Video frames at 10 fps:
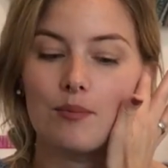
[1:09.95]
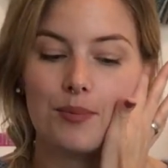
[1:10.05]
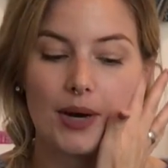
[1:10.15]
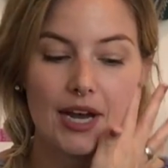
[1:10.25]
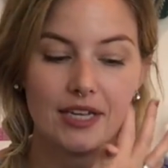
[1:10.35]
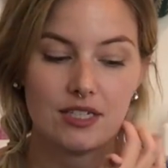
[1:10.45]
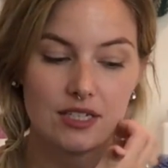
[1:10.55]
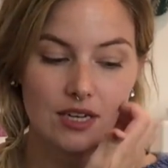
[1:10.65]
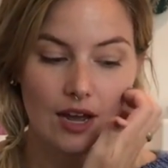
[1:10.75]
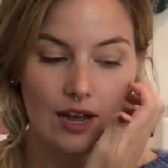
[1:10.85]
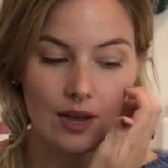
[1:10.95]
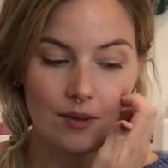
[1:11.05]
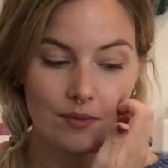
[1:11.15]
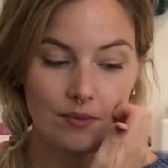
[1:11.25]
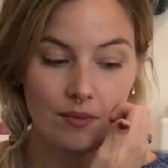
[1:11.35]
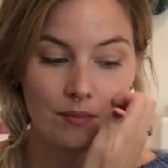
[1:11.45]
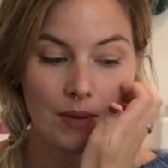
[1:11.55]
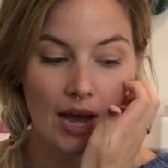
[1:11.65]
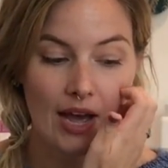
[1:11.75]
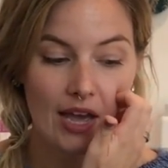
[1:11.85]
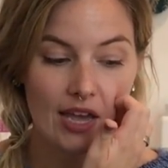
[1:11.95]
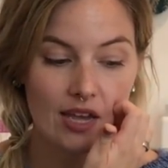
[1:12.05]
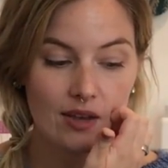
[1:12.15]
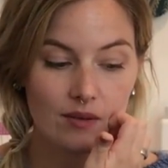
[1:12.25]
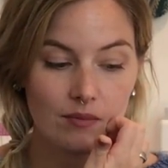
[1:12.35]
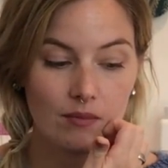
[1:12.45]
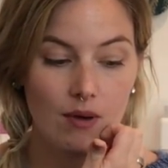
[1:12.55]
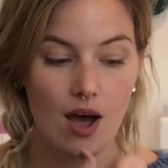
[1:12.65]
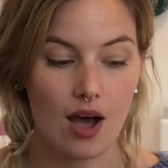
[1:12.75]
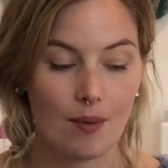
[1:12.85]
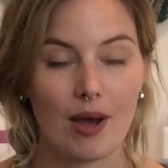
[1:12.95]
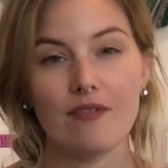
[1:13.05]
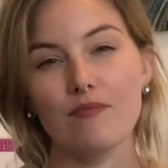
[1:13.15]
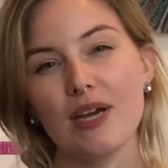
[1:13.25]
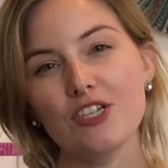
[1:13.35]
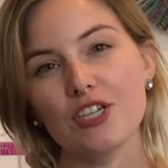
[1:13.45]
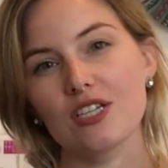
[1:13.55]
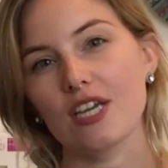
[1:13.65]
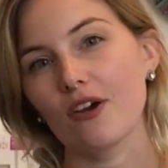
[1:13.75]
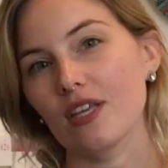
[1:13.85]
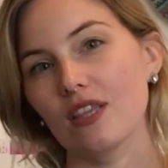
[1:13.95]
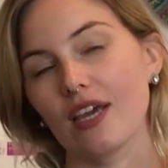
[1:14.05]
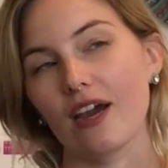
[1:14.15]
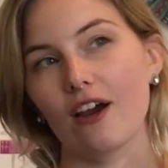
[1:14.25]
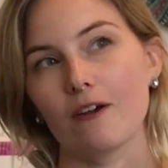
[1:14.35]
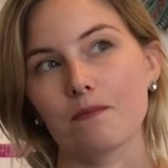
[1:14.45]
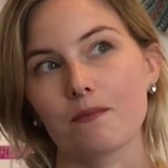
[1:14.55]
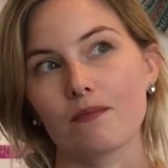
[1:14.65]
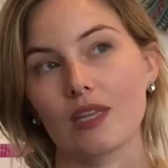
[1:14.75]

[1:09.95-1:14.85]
but my mom, I've mentioned here and there